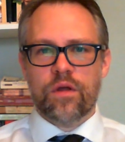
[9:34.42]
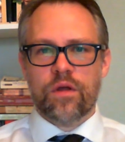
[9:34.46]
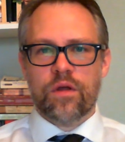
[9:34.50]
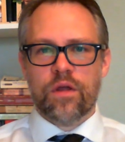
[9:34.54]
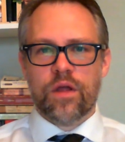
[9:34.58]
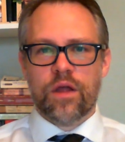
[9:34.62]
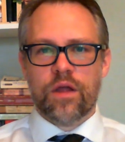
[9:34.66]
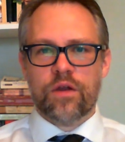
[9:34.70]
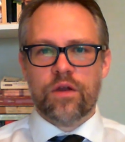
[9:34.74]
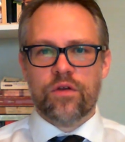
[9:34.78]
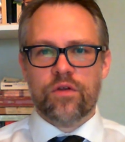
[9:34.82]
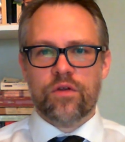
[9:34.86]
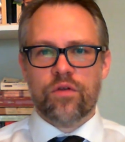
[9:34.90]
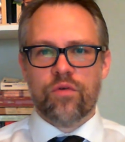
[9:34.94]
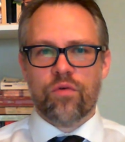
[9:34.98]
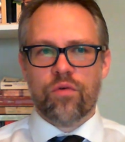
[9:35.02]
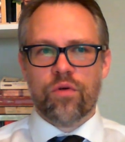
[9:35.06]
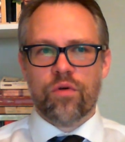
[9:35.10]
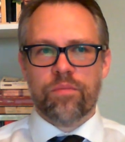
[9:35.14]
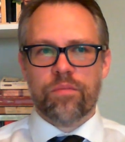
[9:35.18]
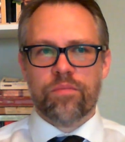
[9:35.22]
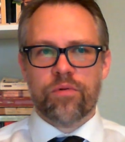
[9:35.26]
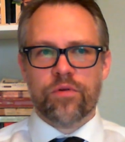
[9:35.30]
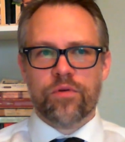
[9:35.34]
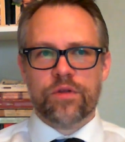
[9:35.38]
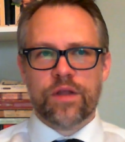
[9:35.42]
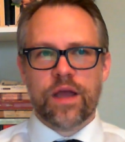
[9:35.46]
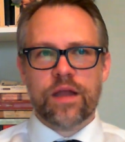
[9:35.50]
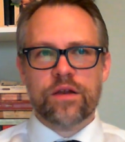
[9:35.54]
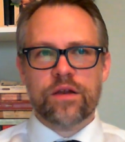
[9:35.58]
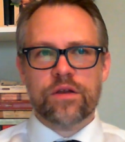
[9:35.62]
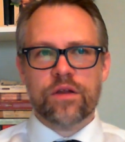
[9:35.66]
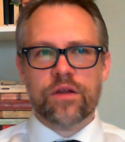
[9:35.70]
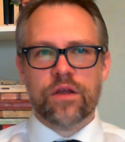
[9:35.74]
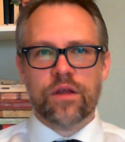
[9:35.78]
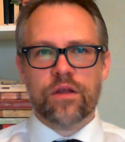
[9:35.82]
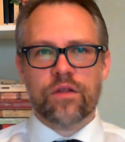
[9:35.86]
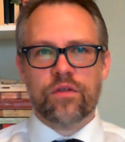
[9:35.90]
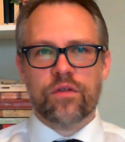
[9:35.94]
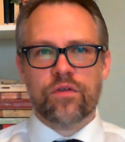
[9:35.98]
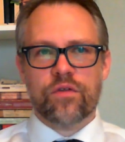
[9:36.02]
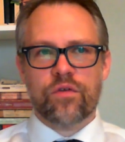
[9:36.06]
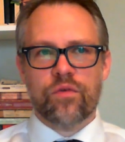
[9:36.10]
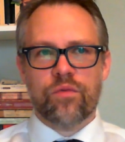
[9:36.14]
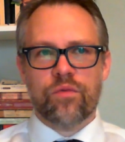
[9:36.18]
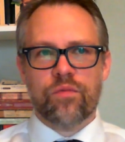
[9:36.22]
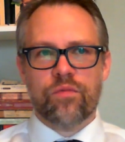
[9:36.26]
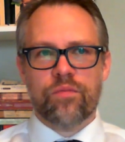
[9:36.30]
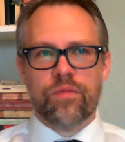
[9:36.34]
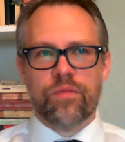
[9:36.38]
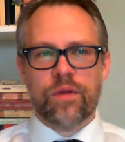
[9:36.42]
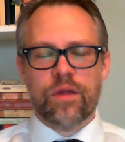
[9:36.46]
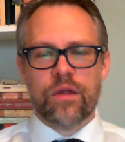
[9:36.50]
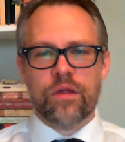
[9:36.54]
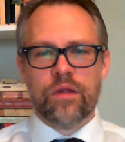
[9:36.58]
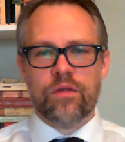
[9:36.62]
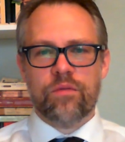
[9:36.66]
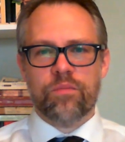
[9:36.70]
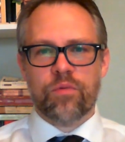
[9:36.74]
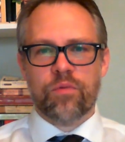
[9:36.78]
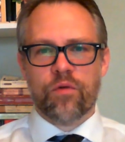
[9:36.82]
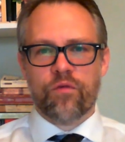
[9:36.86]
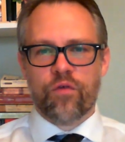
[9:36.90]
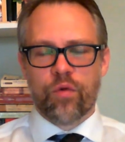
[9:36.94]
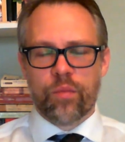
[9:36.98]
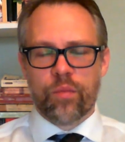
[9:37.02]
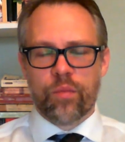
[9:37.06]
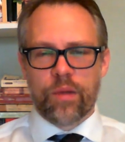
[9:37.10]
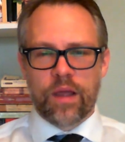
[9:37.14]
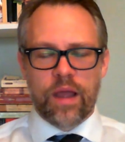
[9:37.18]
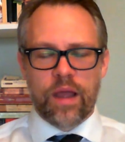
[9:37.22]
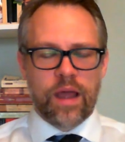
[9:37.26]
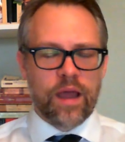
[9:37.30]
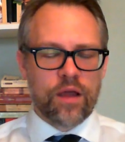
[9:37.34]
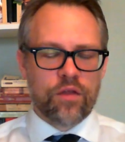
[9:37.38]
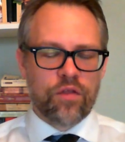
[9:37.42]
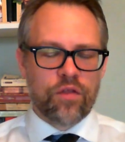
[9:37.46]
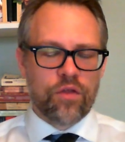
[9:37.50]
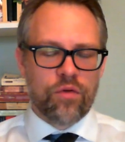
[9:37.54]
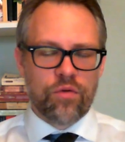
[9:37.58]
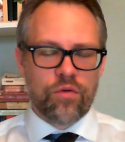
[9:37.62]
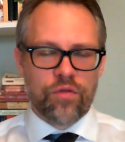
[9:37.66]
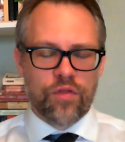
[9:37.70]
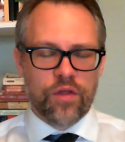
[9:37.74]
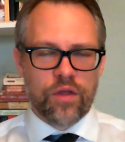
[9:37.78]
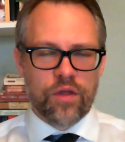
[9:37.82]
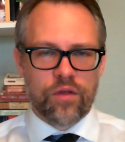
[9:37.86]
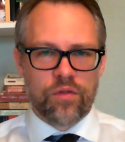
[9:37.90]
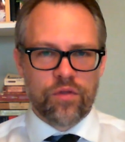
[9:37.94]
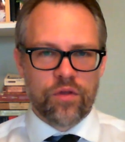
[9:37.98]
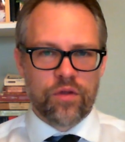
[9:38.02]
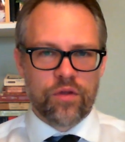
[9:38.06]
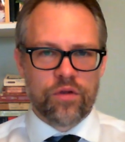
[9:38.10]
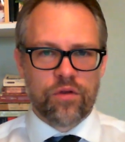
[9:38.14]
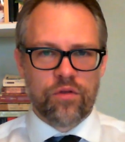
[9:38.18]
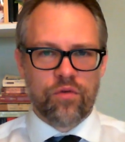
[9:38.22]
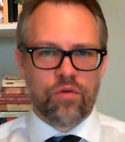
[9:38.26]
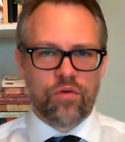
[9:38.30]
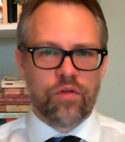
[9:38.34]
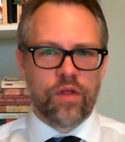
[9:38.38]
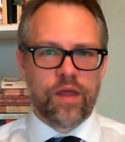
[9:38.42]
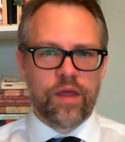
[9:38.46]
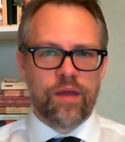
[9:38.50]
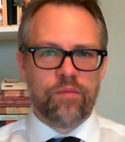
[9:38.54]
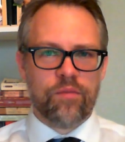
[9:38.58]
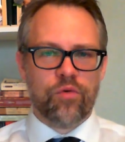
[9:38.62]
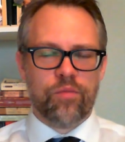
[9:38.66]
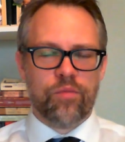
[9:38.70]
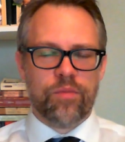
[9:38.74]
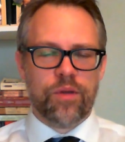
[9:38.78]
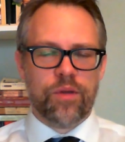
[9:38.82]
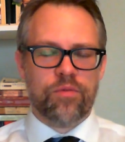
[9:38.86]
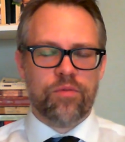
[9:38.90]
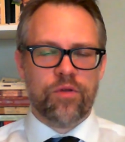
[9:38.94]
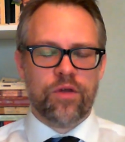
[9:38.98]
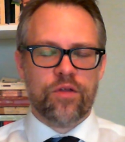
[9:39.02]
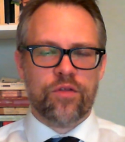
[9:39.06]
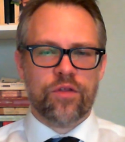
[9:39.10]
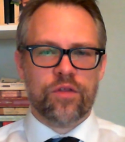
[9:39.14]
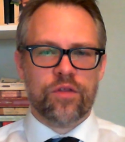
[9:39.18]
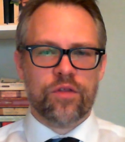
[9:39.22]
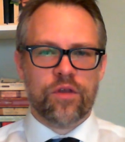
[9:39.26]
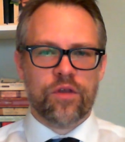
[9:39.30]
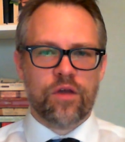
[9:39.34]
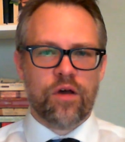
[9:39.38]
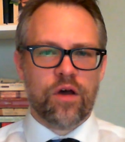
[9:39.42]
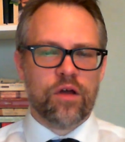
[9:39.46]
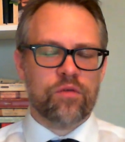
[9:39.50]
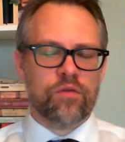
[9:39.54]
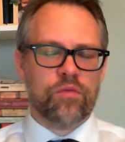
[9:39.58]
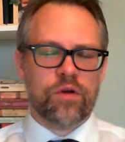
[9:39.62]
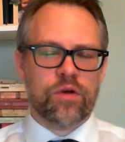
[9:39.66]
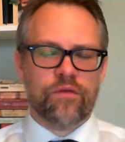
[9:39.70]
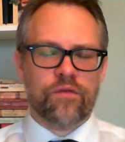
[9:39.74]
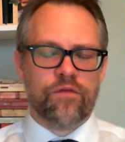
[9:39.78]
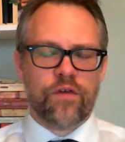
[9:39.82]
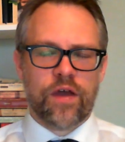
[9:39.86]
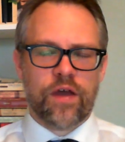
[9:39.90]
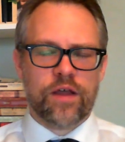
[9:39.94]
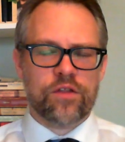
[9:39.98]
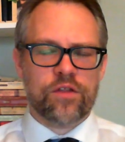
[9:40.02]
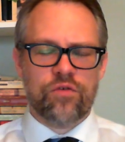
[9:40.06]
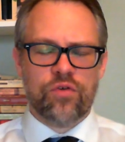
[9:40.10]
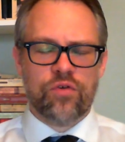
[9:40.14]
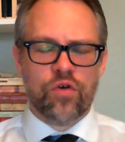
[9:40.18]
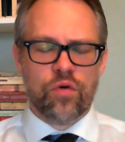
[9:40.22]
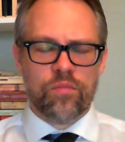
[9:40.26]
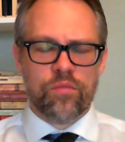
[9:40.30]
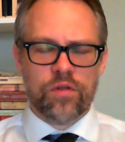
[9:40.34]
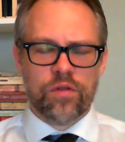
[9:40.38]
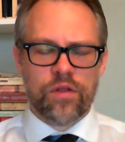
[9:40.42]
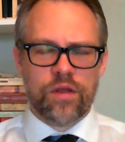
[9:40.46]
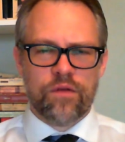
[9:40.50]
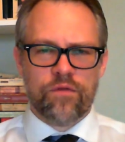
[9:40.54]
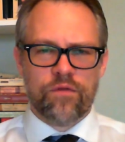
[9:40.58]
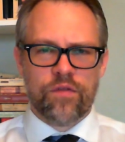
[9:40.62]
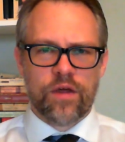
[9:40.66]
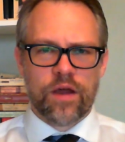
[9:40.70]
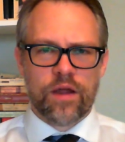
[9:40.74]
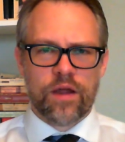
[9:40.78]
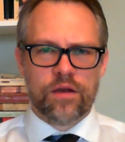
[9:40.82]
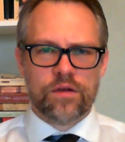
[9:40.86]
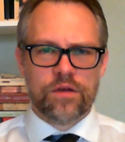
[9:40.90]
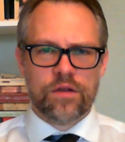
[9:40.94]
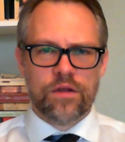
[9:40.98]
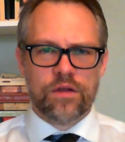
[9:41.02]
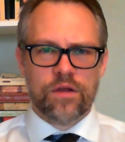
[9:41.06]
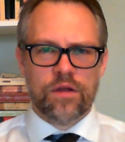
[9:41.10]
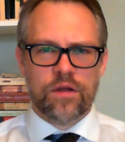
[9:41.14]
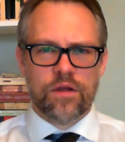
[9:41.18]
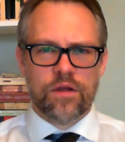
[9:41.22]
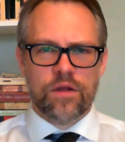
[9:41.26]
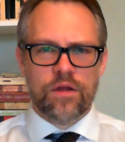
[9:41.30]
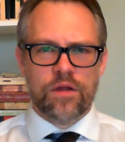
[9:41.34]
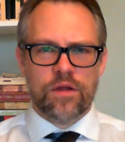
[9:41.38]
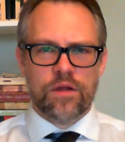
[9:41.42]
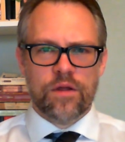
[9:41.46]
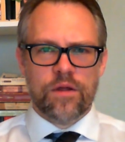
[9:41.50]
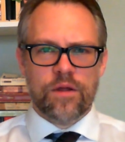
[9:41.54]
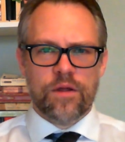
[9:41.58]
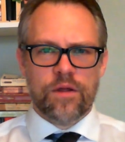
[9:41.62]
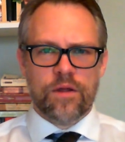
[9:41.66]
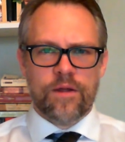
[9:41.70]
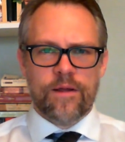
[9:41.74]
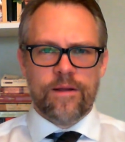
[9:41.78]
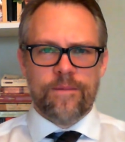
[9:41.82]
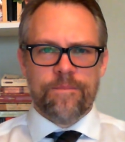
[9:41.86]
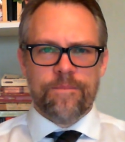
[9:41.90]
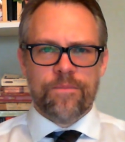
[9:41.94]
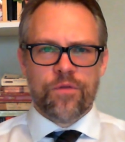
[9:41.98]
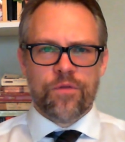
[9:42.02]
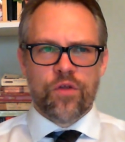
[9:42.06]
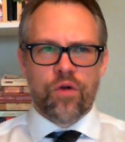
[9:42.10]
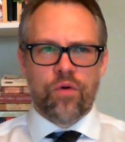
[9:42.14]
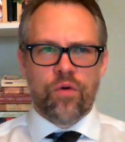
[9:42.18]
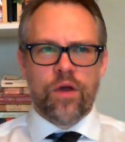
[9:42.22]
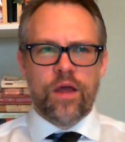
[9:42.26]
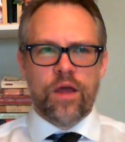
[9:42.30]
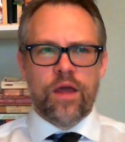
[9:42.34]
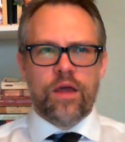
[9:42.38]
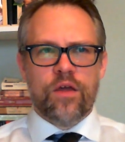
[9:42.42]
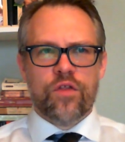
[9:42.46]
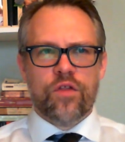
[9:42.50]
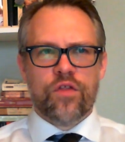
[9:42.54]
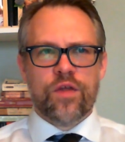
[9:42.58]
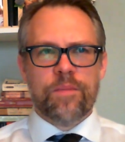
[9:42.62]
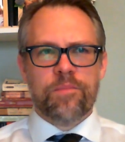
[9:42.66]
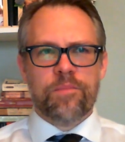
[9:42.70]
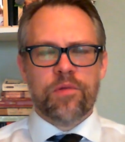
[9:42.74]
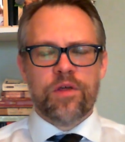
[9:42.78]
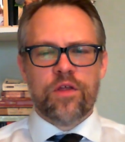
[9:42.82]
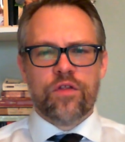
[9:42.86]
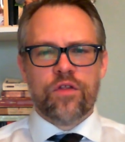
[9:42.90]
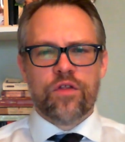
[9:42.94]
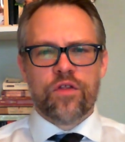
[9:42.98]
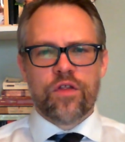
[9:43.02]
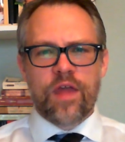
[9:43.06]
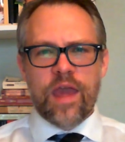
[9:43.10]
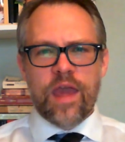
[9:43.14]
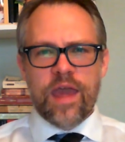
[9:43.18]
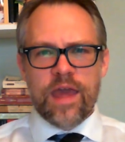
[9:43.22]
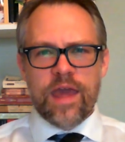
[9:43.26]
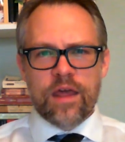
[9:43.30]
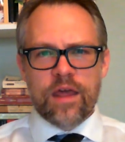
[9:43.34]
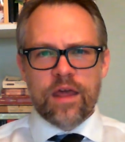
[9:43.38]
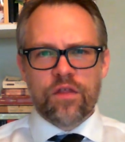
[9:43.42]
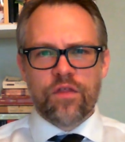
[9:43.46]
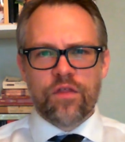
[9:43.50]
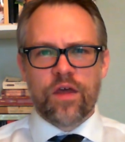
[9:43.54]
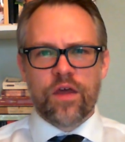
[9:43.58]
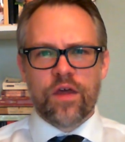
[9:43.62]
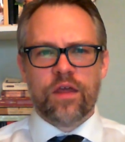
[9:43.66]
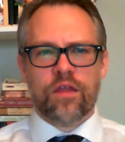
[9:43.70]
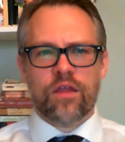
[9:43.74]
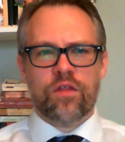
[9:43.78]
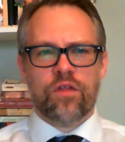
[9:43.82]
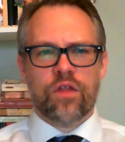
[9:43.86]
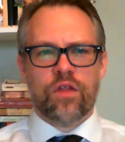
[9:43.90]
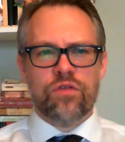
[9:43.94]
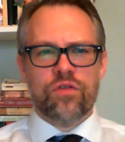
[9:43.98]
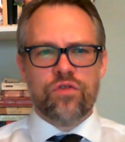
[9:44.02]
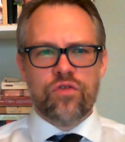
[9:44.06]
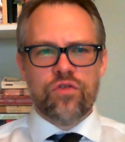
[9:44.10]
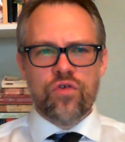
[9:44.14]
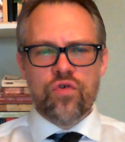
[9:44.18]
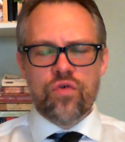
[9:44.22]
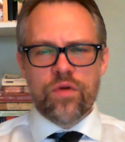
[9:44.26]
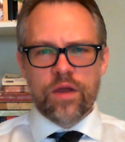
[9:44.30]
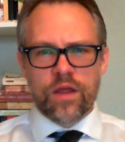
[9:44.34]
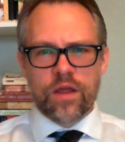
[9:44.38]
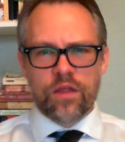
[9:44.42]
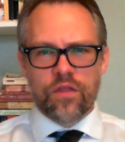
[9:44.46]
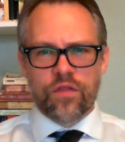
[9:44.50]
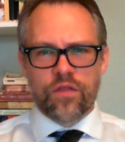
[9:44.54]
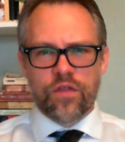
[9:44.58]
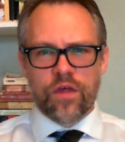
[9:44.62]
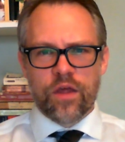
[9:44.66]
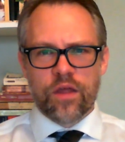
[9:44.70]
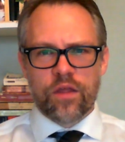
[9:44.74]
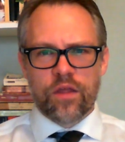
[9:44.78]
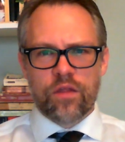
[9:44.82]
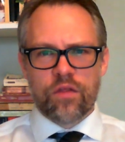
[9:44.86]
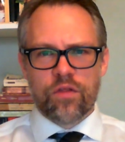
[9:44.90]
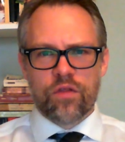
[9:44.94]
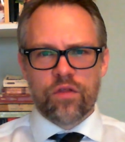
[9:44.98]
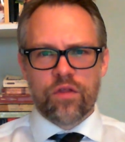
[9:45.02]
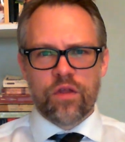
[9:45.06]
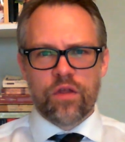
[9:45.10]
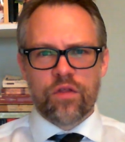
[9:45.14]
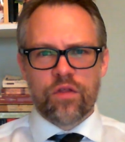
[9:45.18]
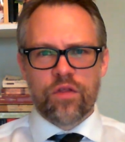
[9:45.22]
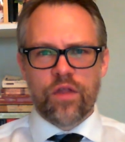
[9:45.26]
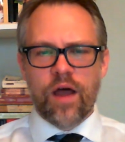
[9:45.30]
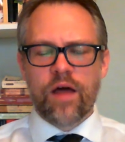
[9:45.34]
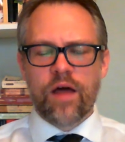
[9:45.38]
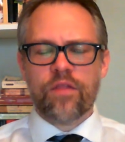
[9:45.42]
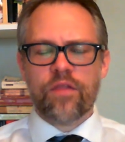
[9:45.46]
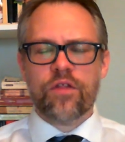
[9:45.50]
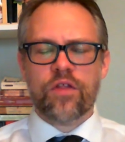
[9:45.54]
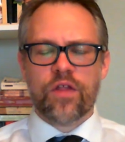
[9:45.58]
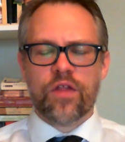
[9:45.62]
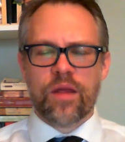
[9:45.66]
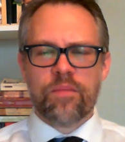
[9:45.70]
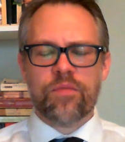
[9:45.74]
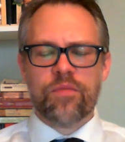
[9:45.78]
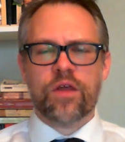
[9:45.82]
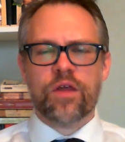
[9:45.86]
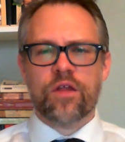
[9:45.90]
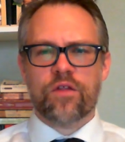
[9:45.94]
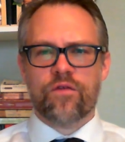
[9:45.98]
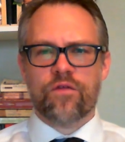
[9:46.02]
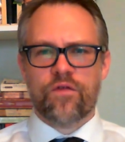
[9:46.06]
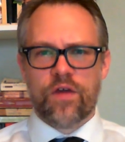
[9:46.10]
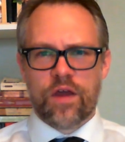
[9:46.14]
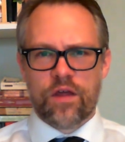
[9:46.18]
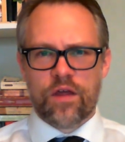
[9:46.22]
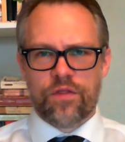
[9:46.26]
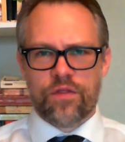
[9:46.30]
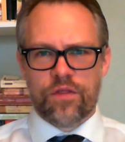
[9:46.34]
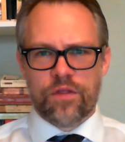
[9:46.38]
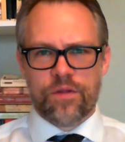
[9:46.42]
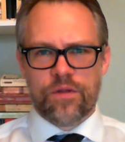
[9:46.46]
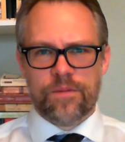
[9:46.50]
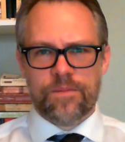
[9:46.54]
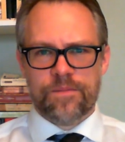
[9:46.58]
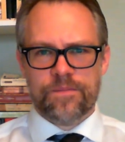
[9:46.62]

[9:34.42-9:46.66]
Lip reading: And you're pretending to be performing acts that you claim will be pleasing to God, when in fact you don't believe that. So simply saying things and doing things is not the same thing as faith.